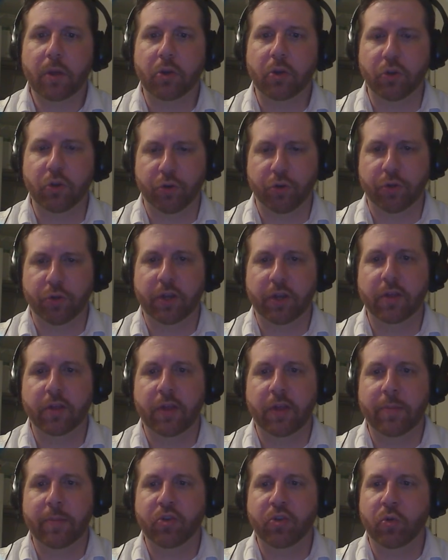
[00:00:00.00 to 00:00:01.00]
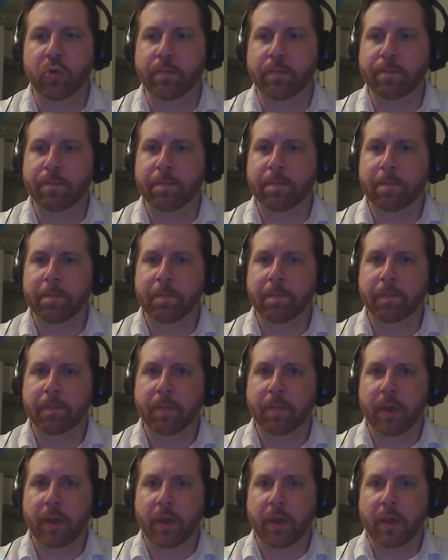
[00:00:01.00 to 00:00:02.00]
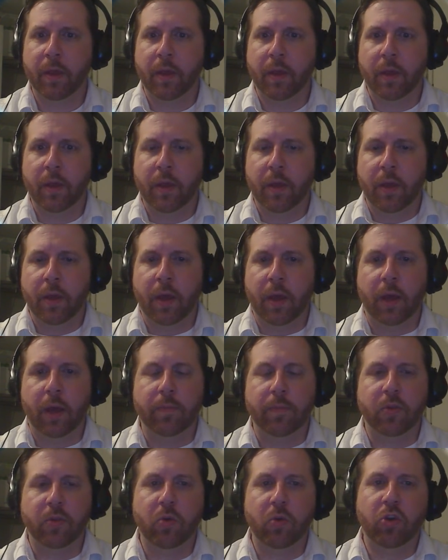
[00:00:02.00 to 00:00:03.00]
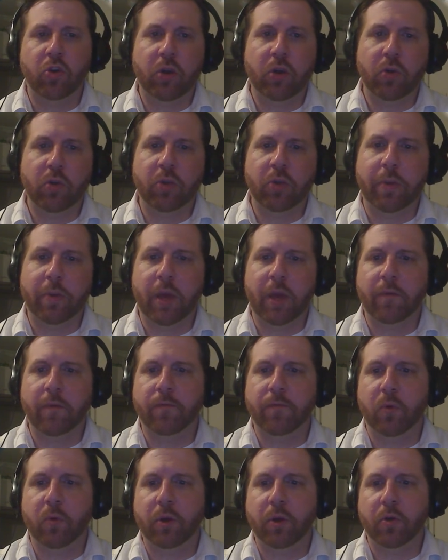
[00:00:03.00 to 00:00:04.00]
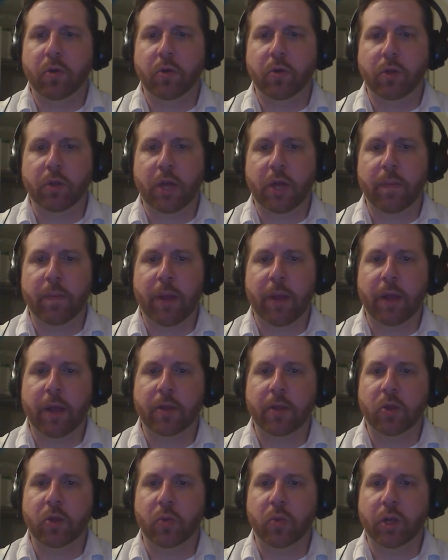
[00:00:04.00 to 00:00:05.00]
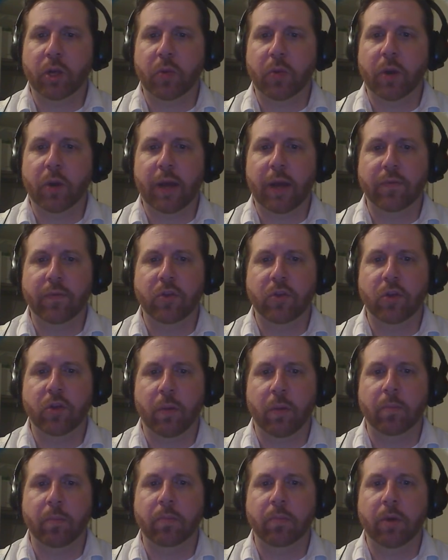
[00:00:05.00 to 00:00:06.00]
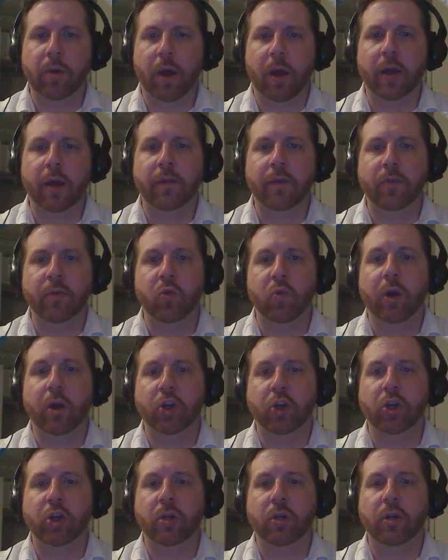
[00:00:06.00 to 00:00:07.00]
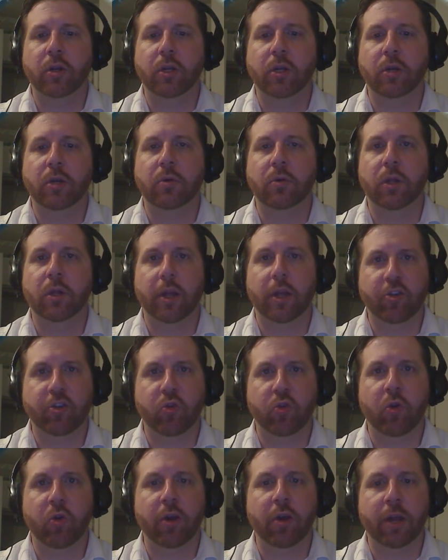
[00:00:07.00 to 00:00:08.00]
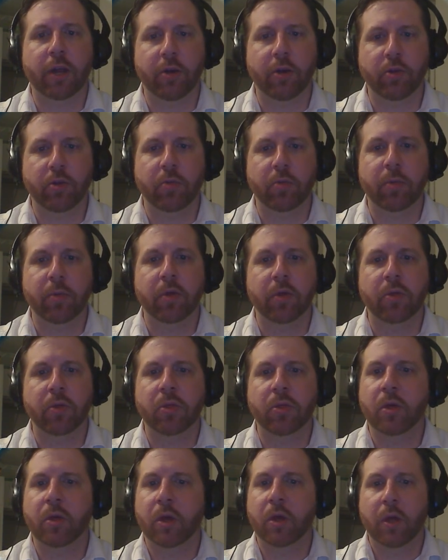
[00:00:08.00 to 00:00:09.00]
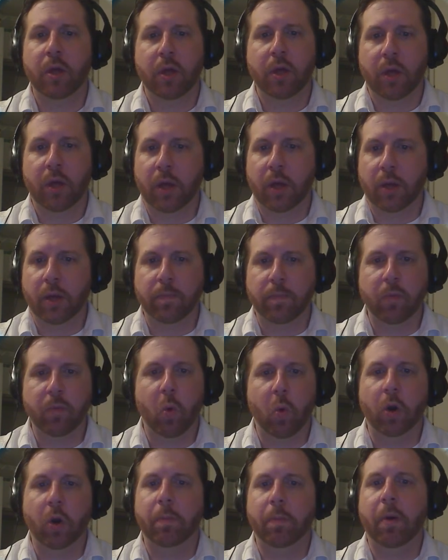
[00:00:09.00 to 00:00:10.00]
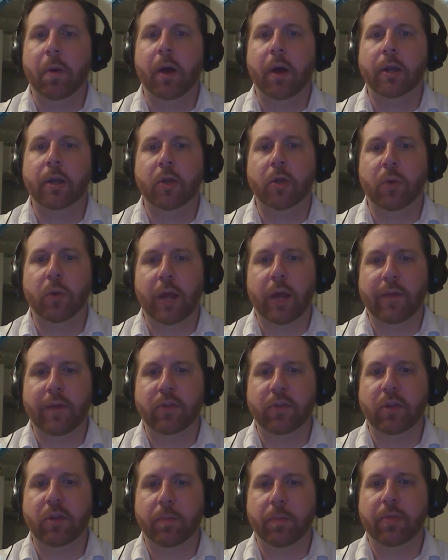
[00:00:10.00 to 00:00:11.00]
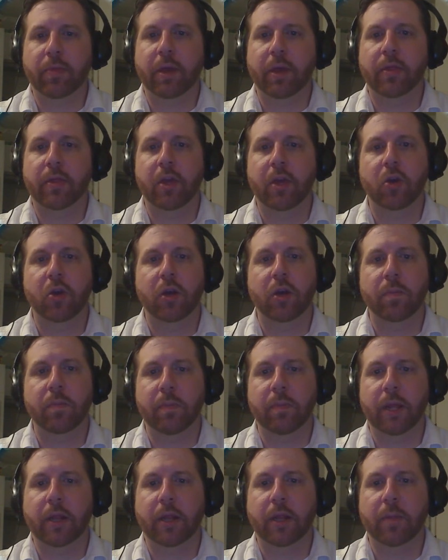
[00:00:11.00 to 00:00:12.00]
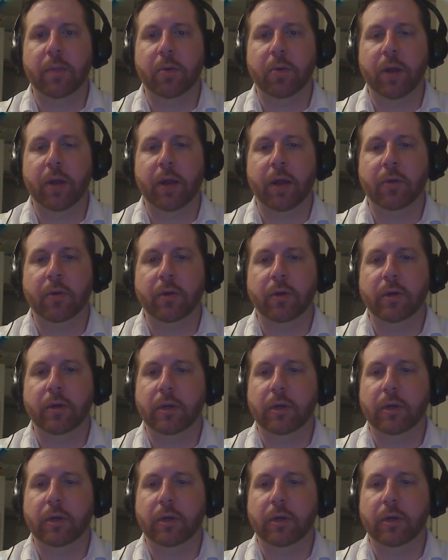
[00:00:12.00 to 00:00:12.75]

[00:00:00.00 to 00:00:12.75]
2/2 that does damage to him. So generally speaking, for your early game hands, you really want to have some kind of aggression. You know, Electroid, Gearsmith, Hornet bot. You want to have something that you can immediately put out